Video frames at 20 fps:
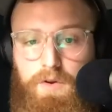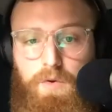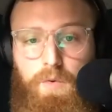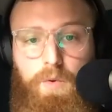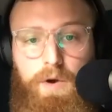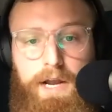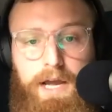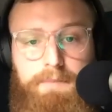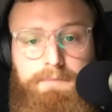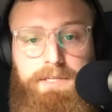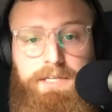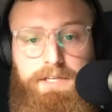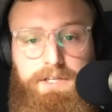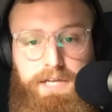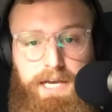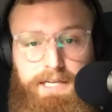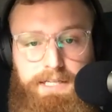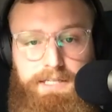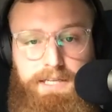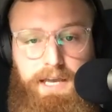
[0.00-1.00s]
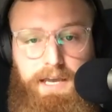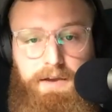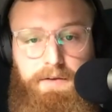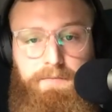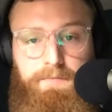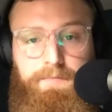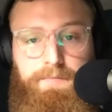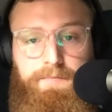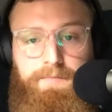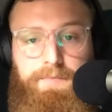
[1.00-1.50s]
what I'm
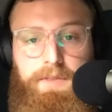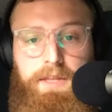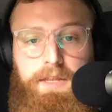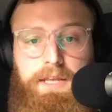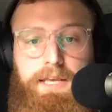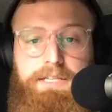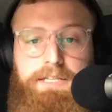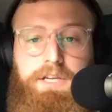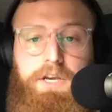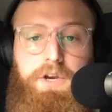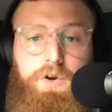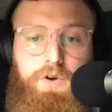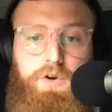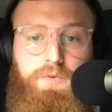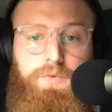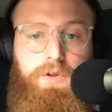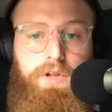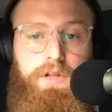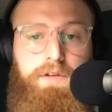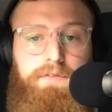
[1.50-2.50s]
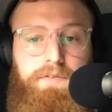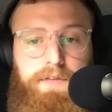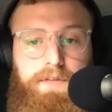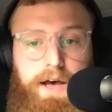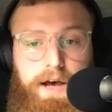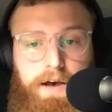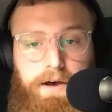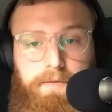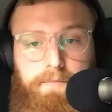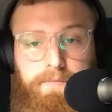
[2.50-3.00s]
suggesting is a good rule of
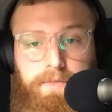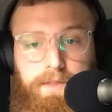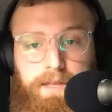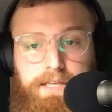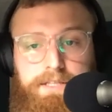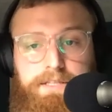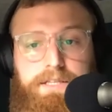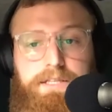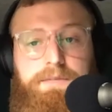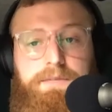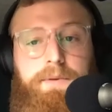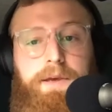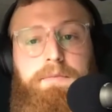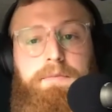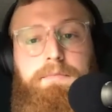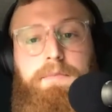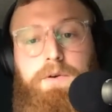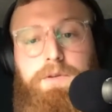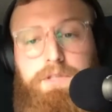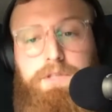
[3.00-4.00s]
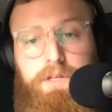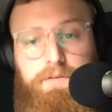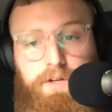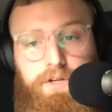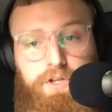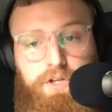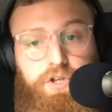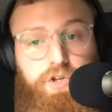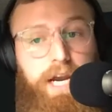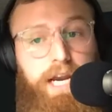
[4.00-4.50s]
thumb is to spend most of
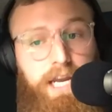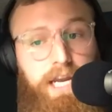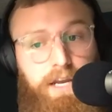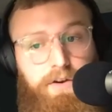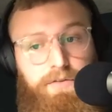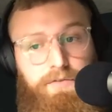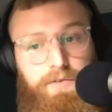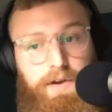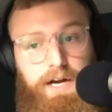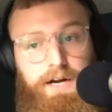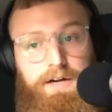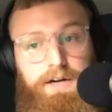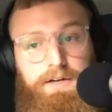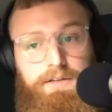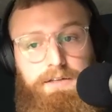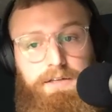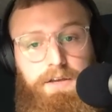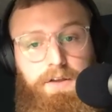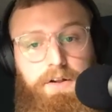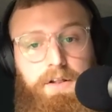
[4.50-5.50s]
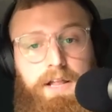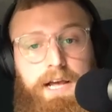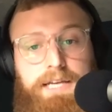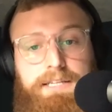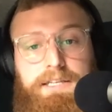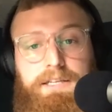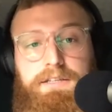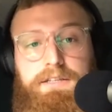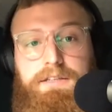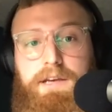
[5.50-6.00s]
your training career
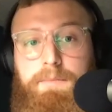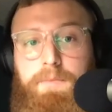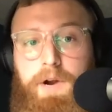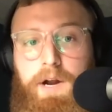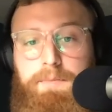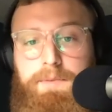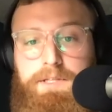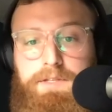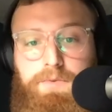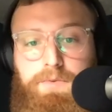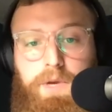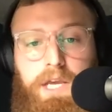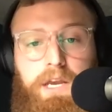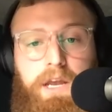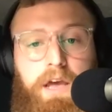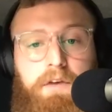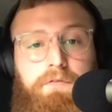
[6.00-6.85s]
utilizing somewhere between